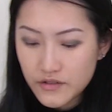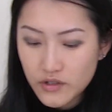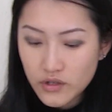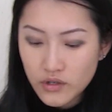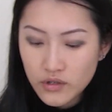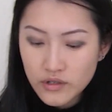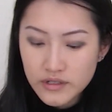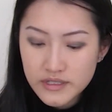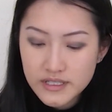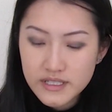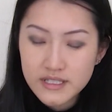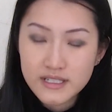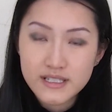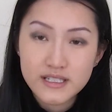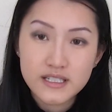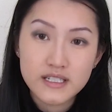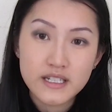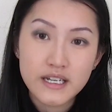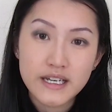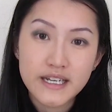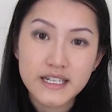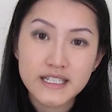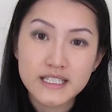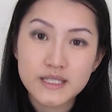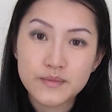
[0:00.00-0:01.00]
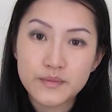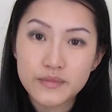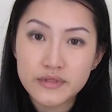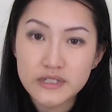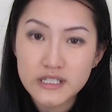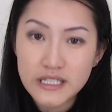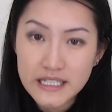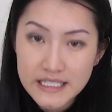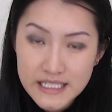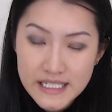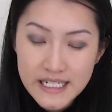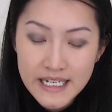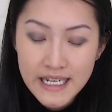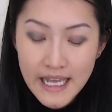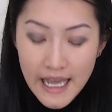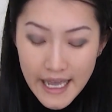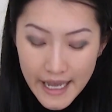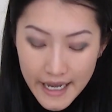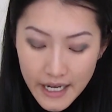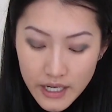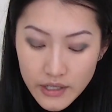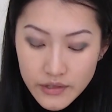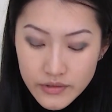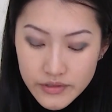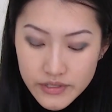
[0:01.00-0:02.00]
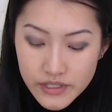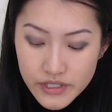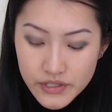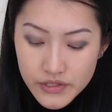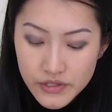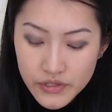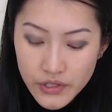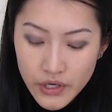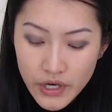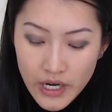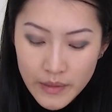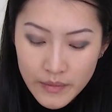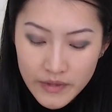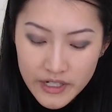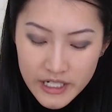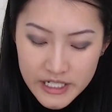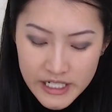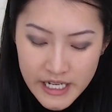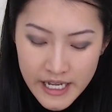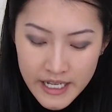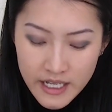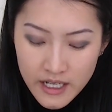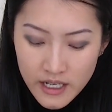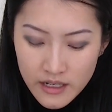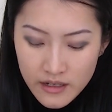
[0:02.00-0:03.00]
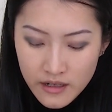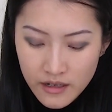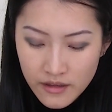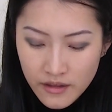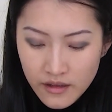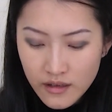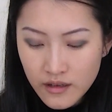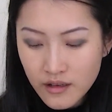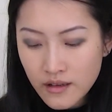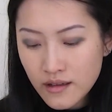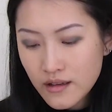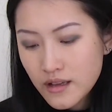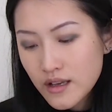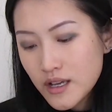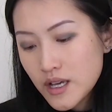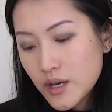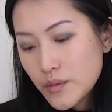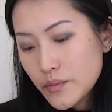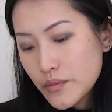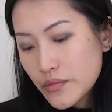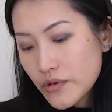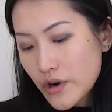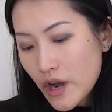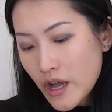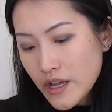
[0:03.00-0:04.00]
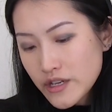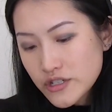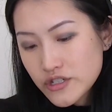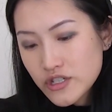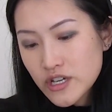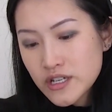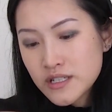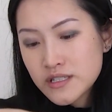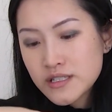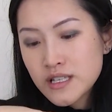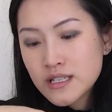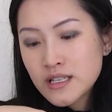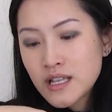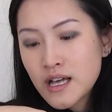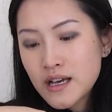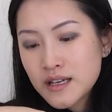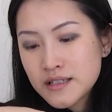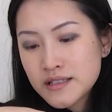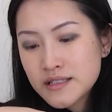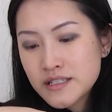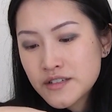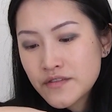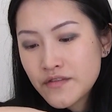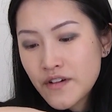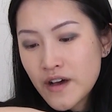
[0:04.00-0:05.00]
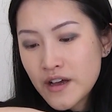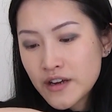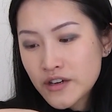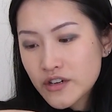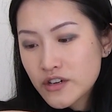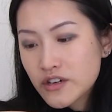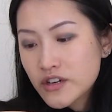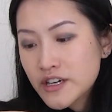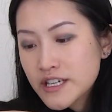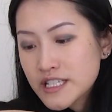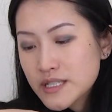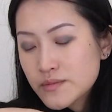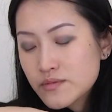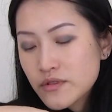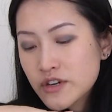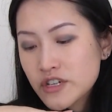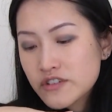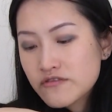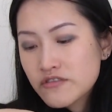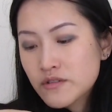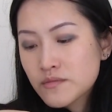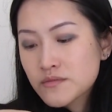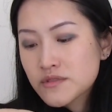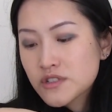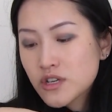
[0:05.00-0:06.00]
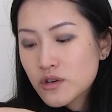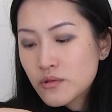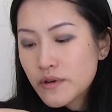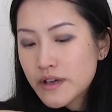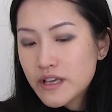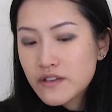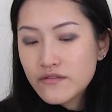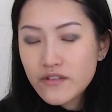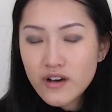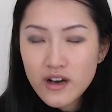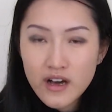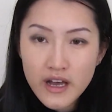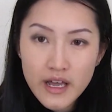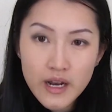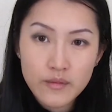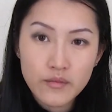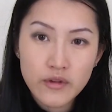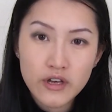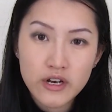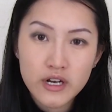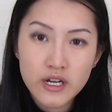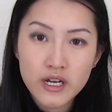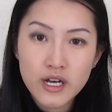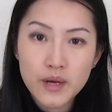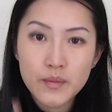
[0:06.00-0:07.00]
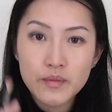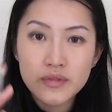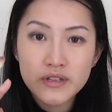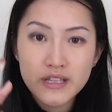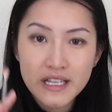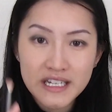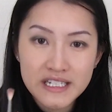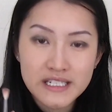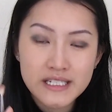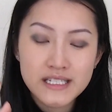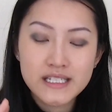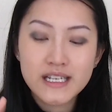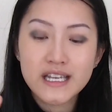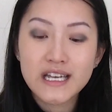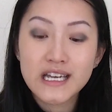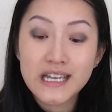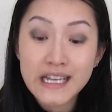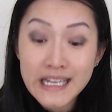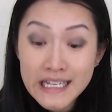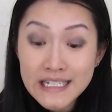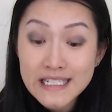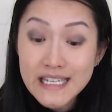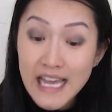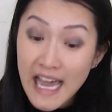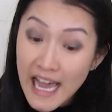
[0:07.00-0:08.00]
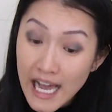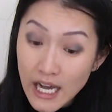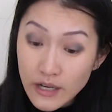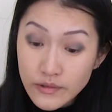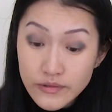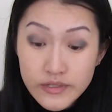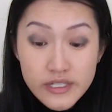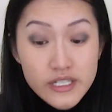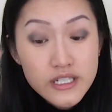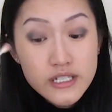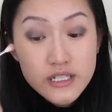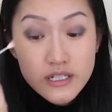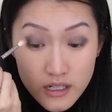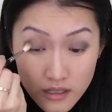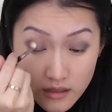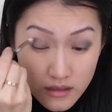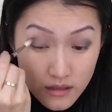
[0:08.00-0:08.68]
of course this needs blending out, so I'm going to take another brush. It's a Luxe Define Crease Brush from Zoeva and I'm going to blend it out.